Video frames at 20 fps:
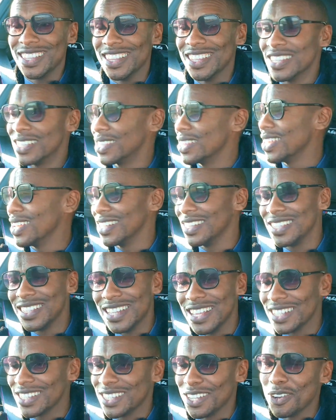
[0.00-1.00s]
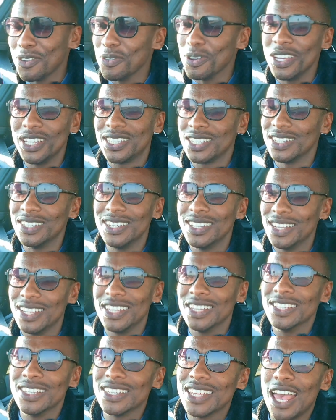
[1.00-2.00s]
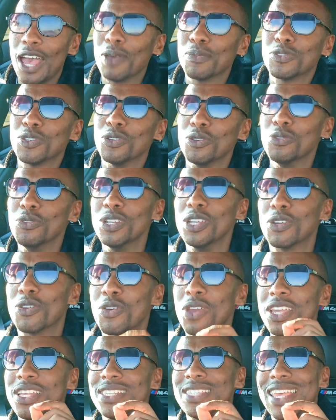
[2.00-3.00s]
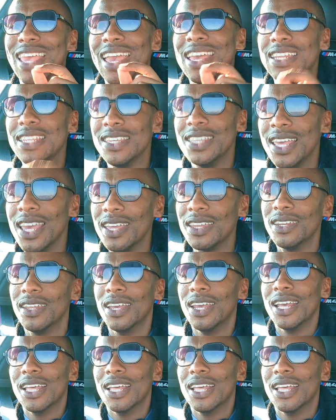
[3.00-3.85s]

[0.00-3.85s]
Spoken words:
This thing's acceleration is absolutely crazy, and yet